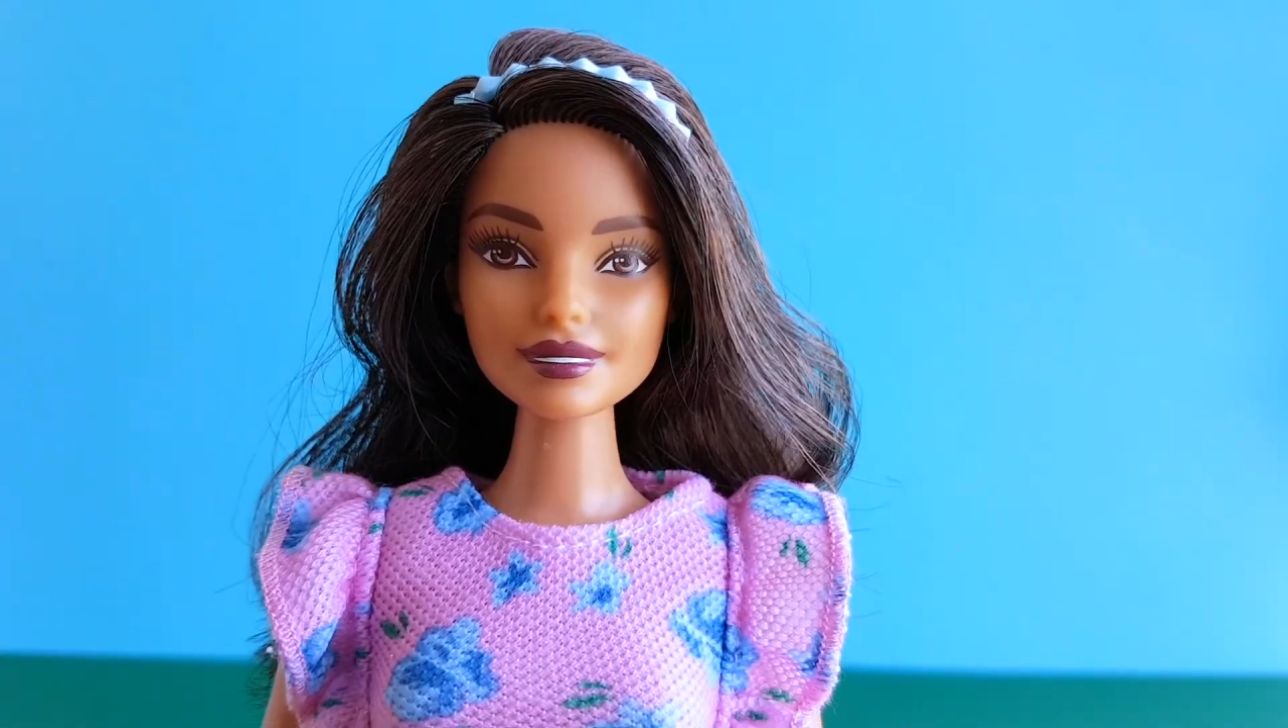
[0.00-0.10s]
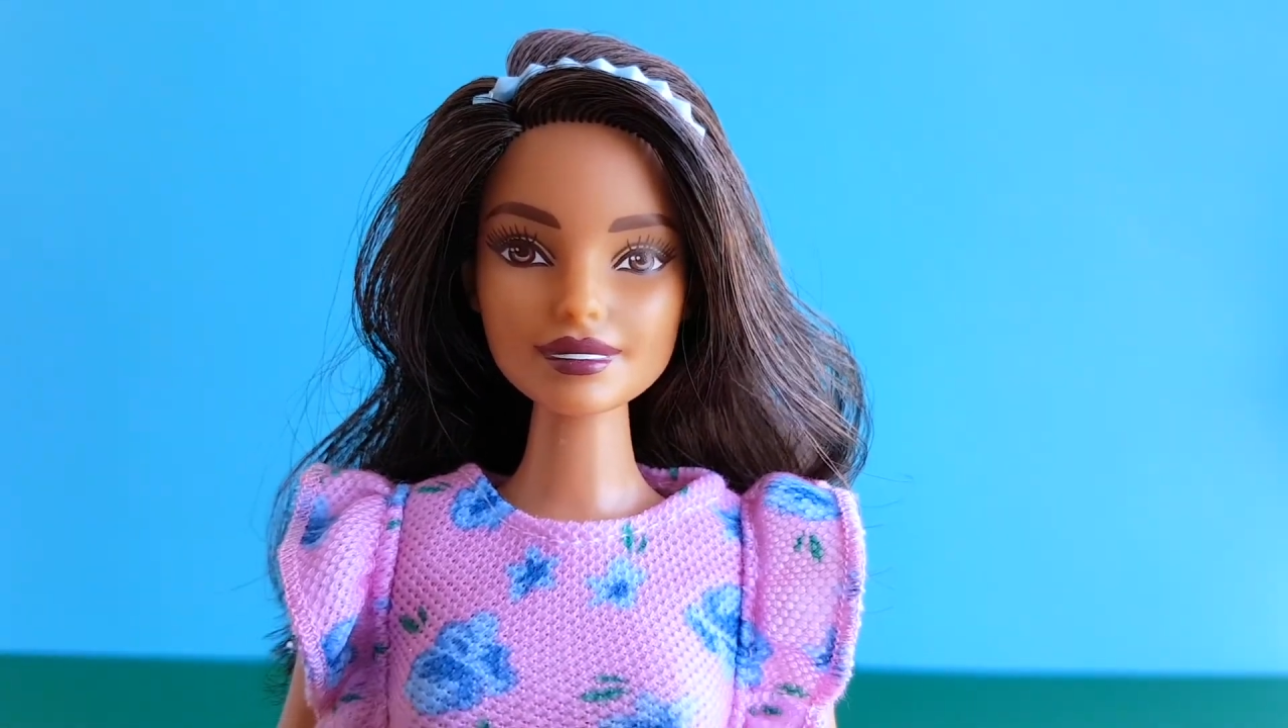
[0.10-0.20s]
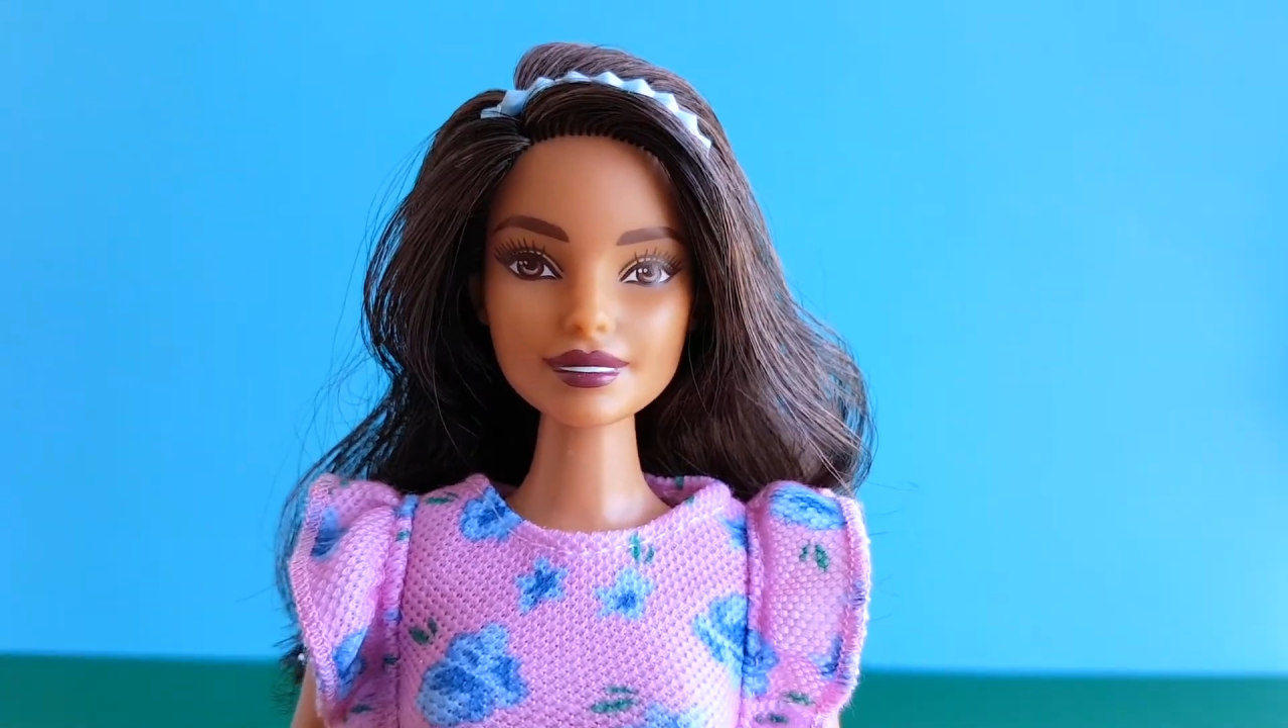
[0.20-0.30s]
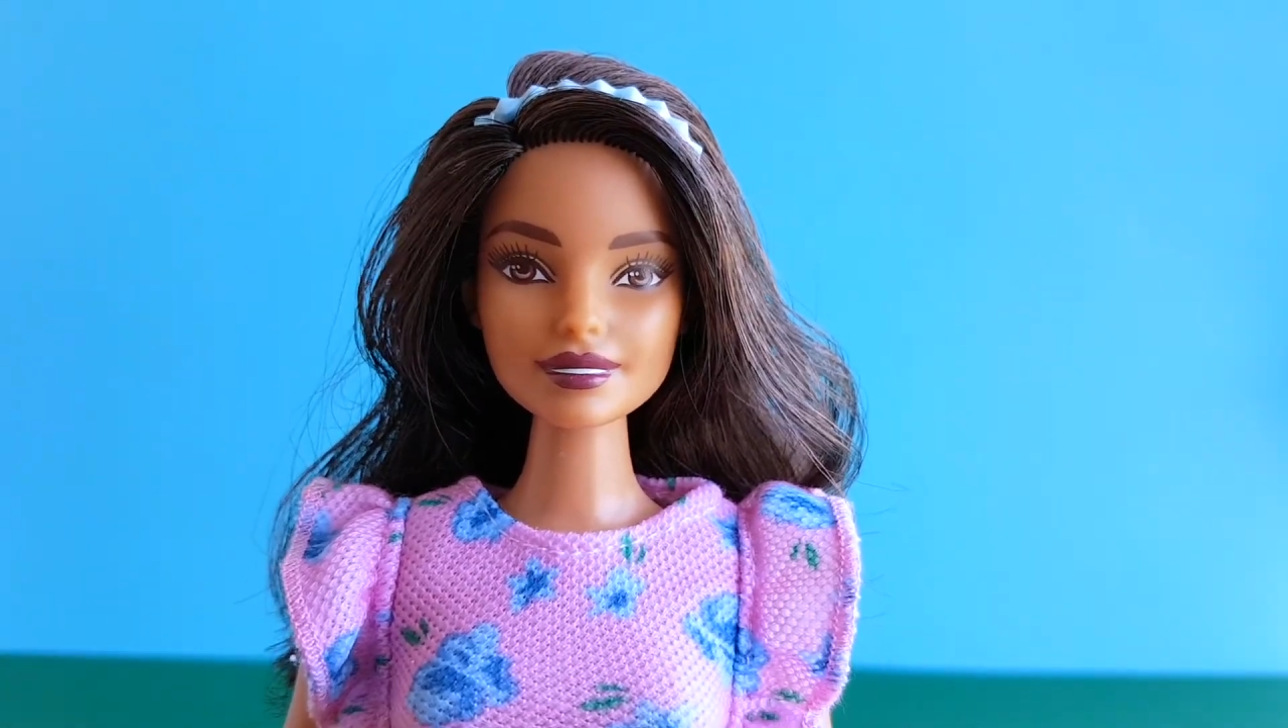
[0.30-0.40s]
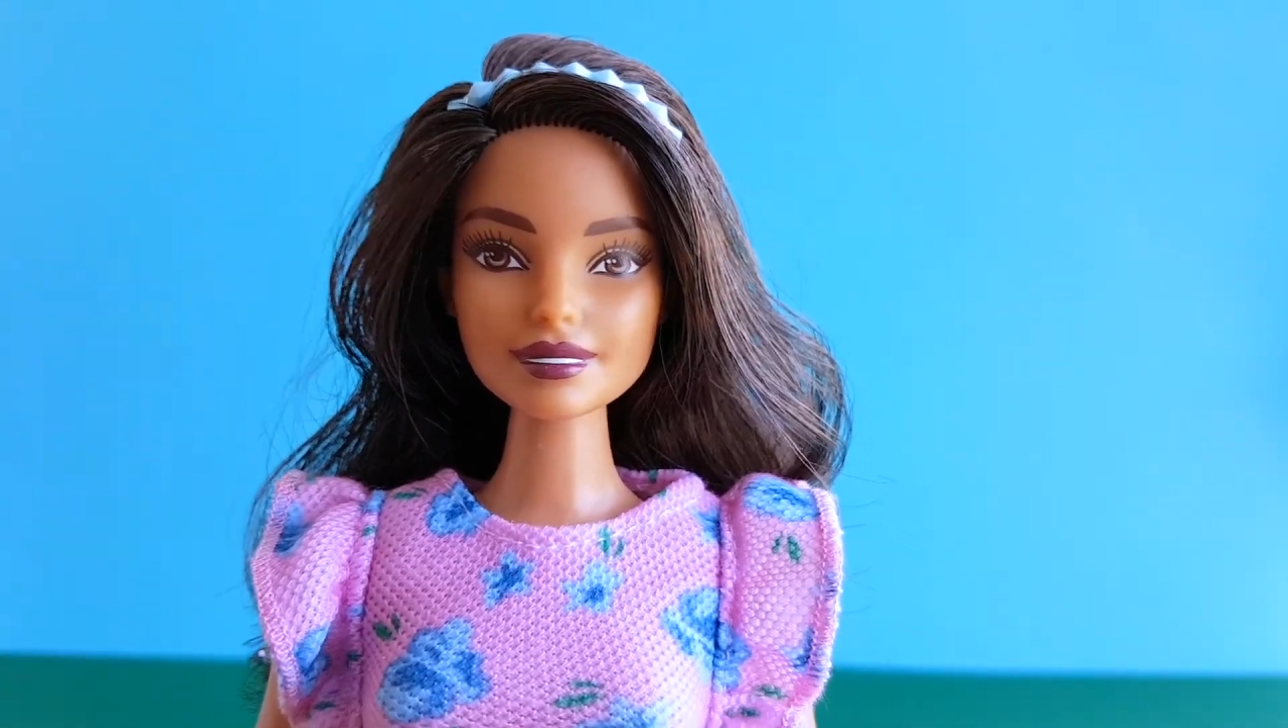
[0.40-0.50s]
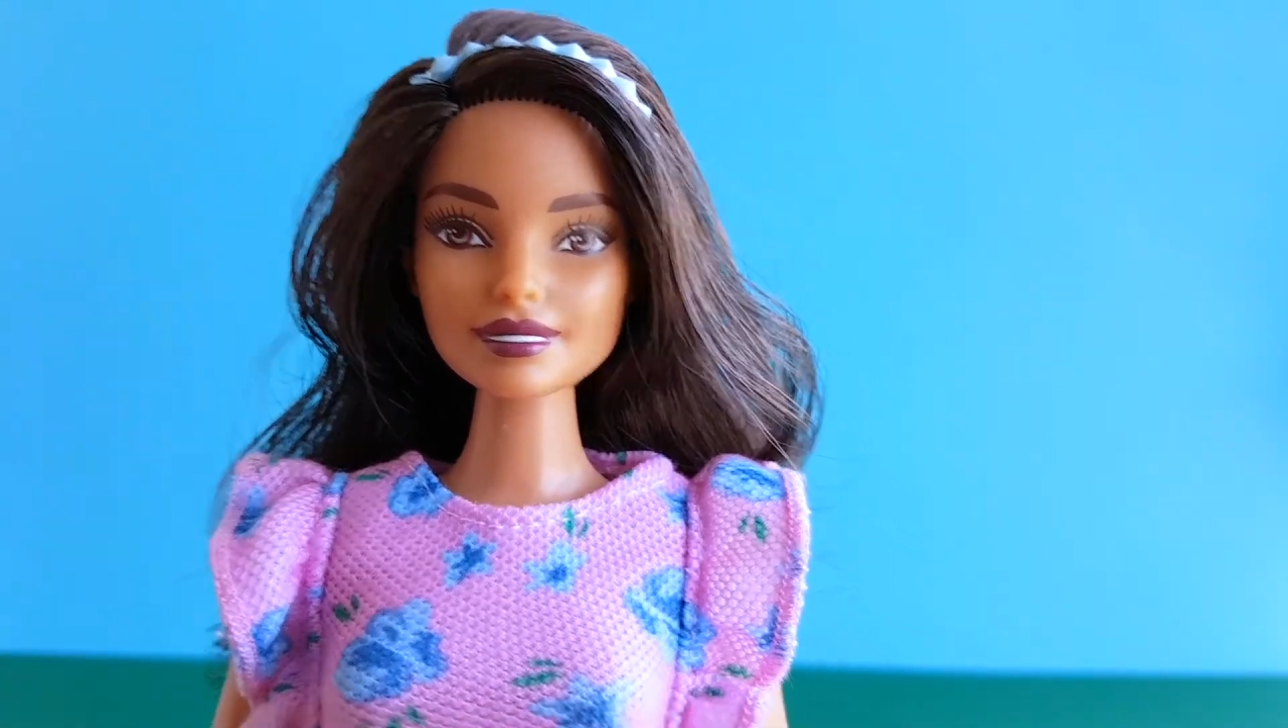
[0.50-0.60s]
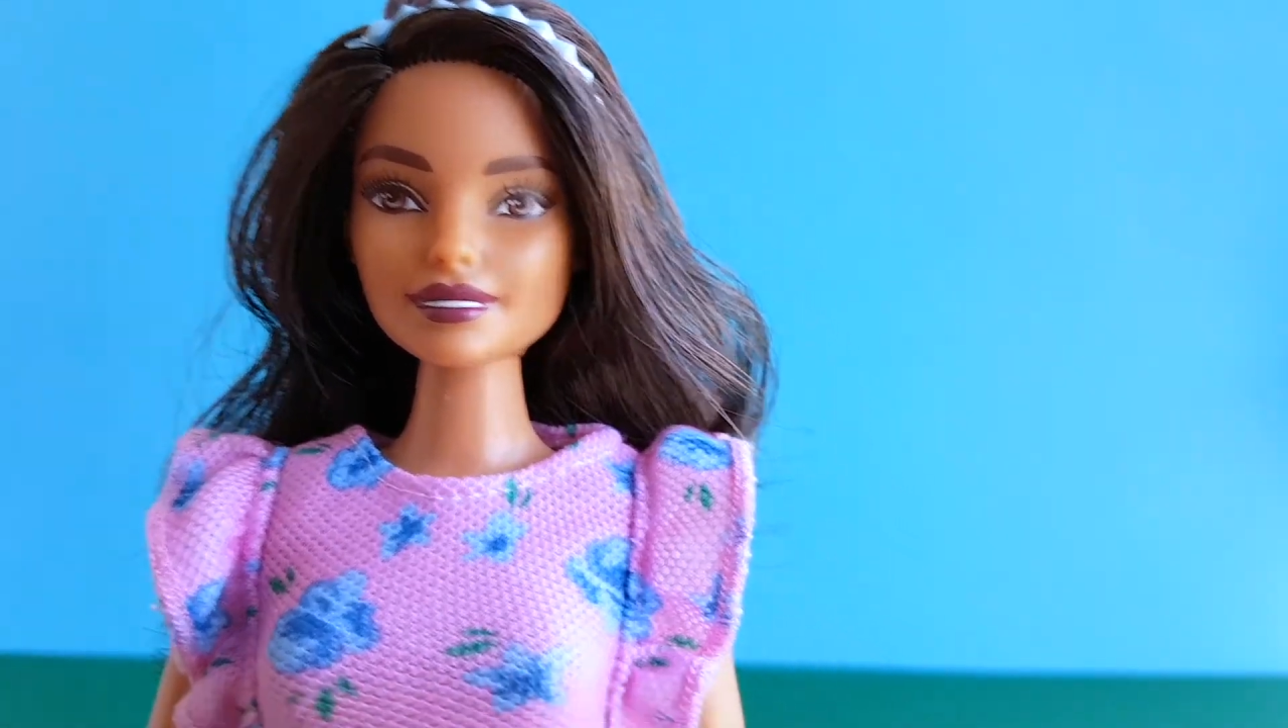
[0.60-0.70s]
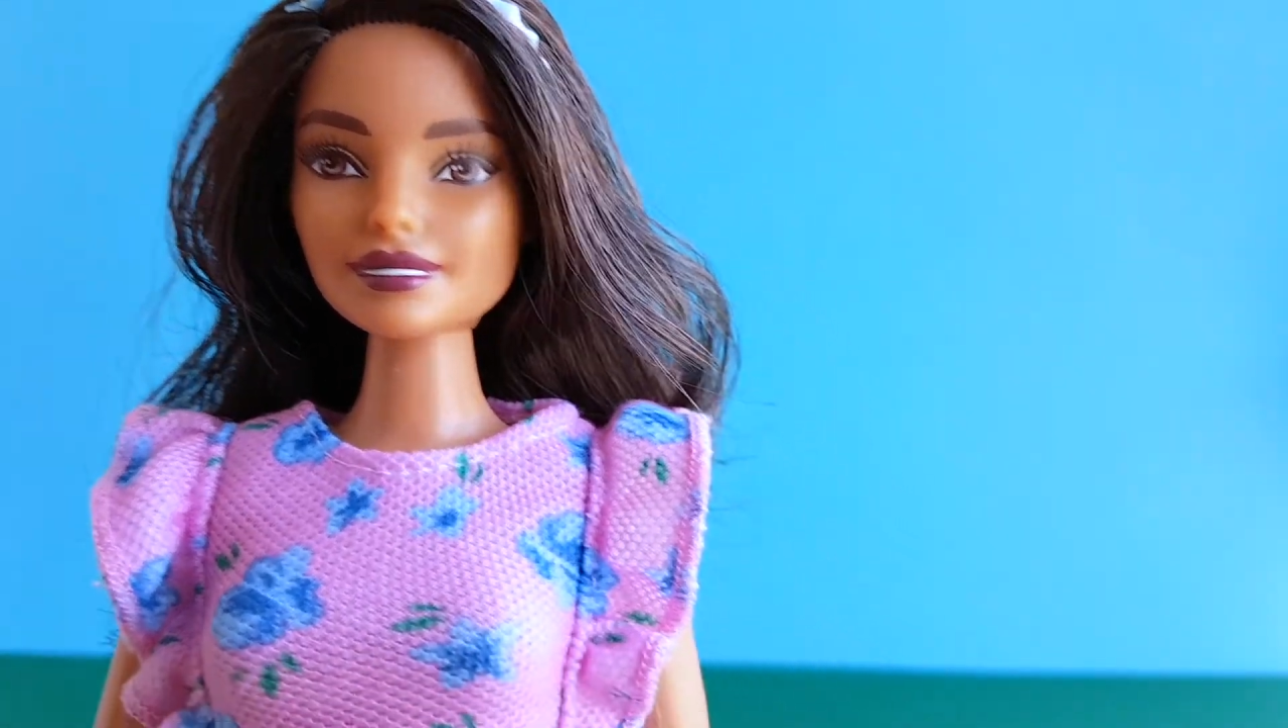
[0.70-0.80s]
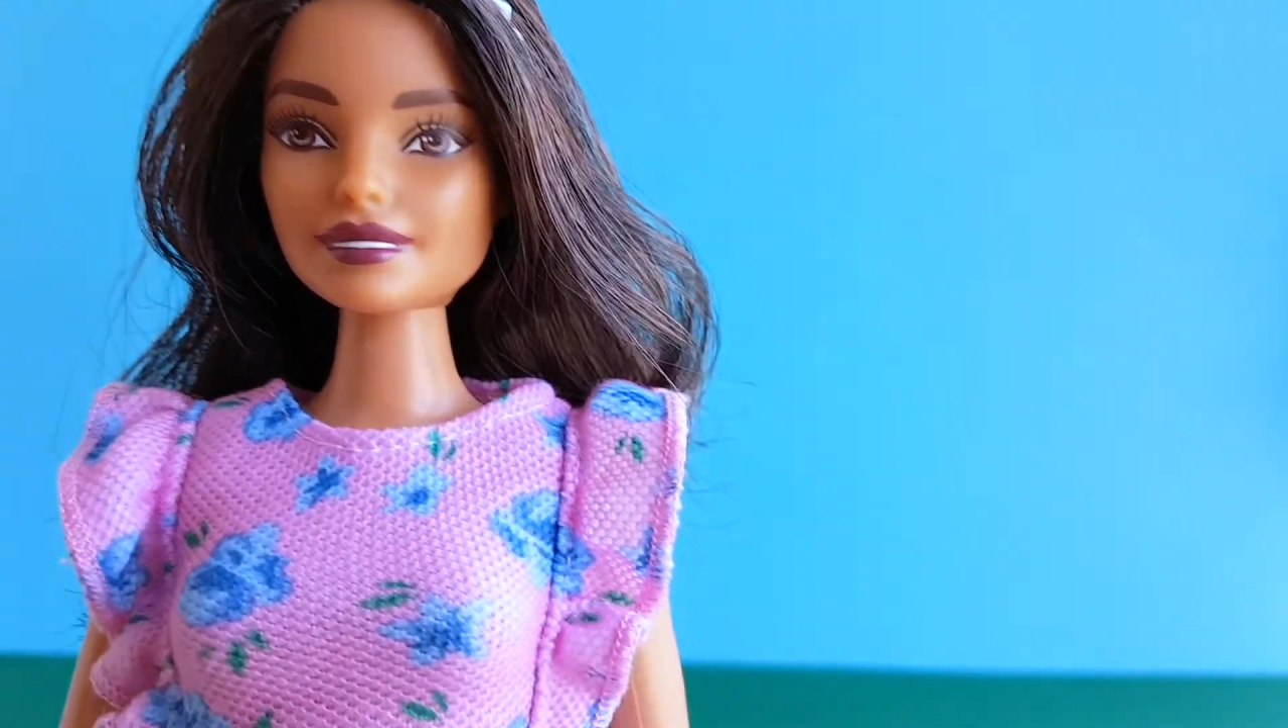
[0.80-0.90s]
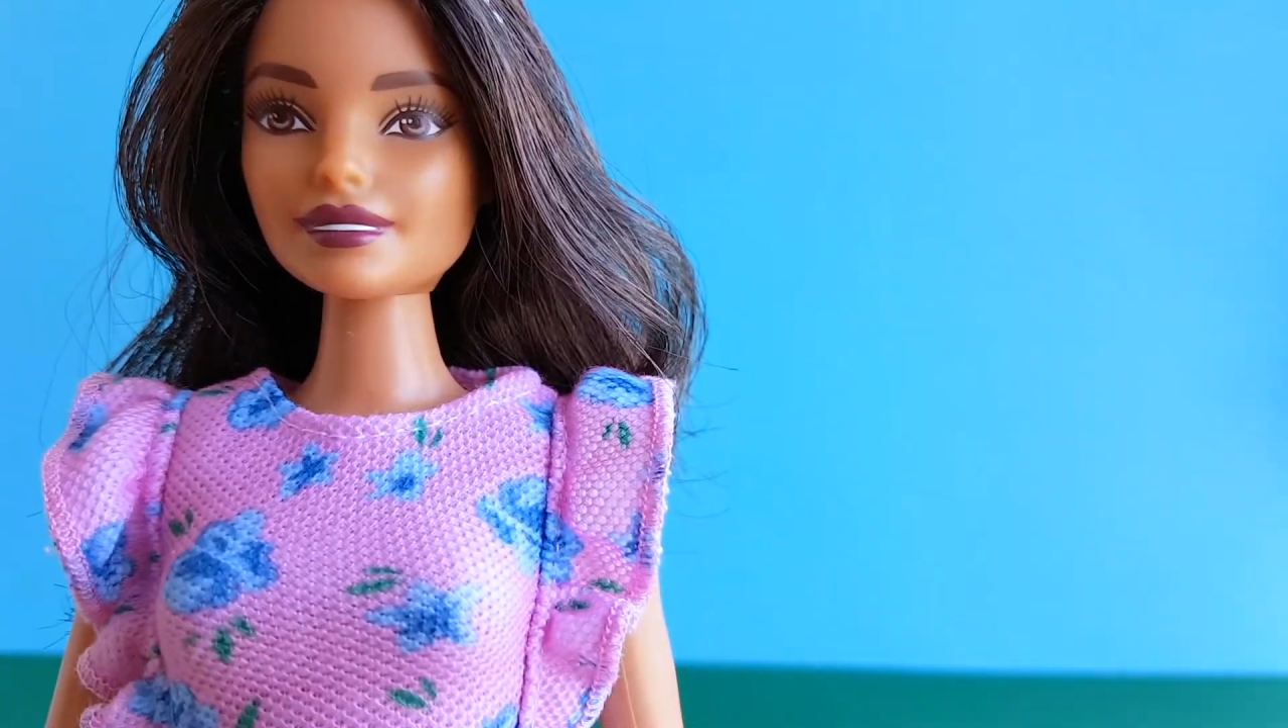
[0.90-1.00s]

and uh,